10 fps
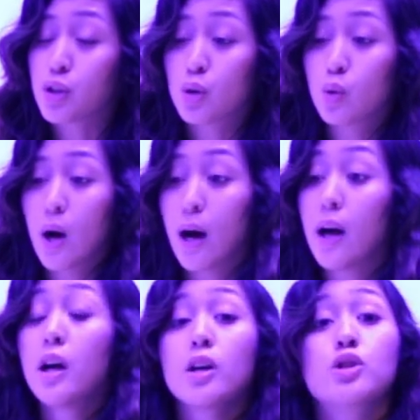to
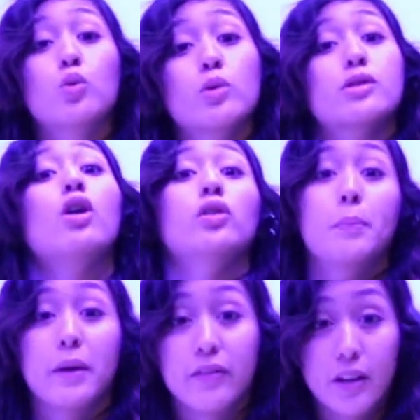uh, do what's
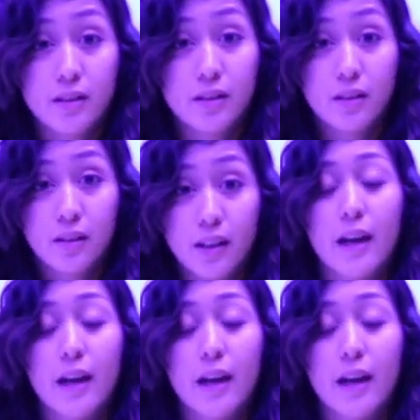called a pivot.